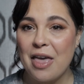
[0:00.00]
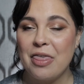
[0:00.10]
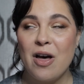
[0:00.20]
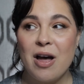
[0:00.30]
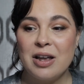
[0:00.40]
I
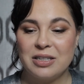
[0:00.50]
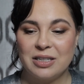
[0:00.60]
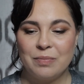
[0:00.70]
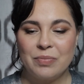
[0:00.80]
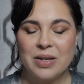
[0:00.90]
thought,
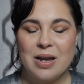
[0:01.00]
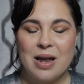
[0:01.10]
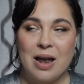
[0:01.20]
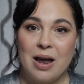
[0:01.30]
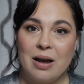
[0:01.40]

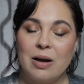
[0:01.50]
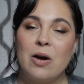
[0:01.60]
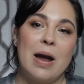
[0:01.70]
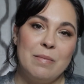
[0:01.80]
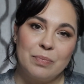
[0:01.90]

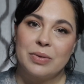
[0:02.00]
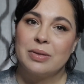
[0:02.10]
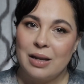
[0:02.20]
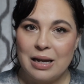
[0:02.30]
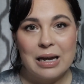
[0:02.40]
okay,
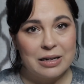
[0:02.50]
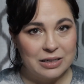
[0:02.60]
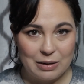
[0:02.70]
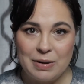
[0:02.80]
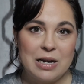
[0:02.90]

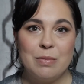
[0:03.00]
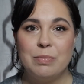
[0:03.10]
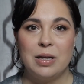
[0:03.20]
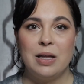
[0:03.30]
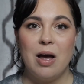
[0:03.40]
to be
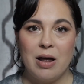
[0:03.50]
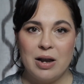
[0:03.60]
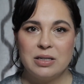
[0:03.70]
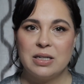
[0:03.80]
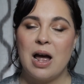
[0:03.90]
completely
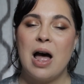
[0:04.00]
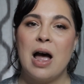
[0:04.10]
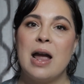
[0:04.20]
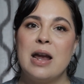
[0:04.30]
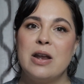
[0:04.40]
honest,
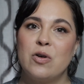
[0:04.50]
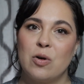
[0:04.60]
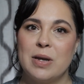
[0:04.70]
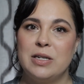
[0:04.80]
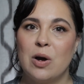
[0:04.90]
I
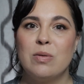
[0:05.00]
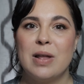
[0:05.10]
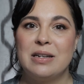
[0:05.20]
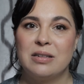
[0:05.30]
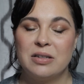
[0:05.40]
normally don't
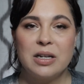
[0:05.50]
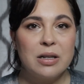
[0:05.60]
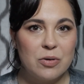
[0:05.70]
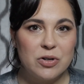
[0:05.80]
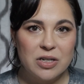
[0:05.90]
like scented
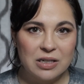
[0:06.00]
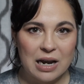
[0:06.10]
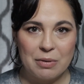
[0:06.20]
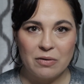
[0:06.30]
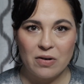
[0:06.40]
lotions.
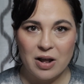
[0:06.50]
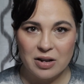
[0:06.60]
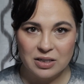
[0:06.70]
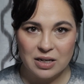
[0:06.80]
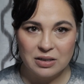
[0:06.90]
I prefer an
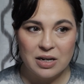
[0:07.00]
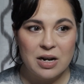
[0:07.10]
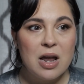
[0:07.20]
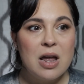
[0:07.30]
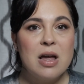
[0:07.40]
unscented.
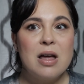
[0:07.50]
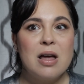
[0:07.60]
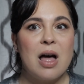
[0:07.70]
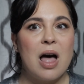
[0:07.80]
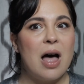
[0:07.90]

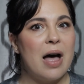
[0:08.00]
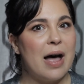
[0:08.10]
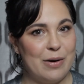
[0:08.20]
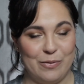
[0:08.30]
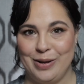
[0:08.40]

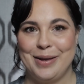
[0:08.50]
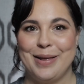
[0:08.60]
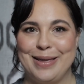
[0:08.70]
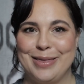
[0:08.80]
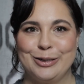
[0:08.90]
I really
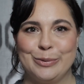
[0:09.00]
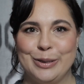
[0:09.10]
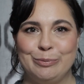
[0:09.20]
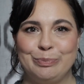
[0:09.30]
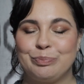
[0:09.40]
like this
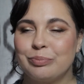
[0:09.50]
one.